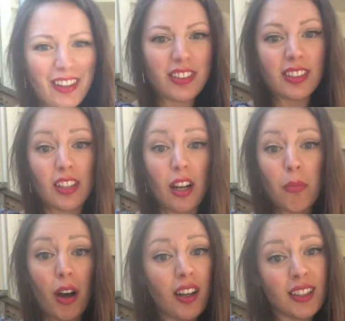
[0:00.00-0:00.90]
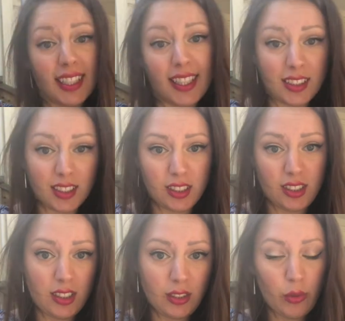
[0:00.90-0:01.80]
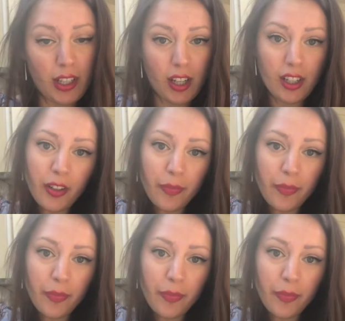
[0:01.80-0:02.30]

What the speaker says: This is an unboxing. We're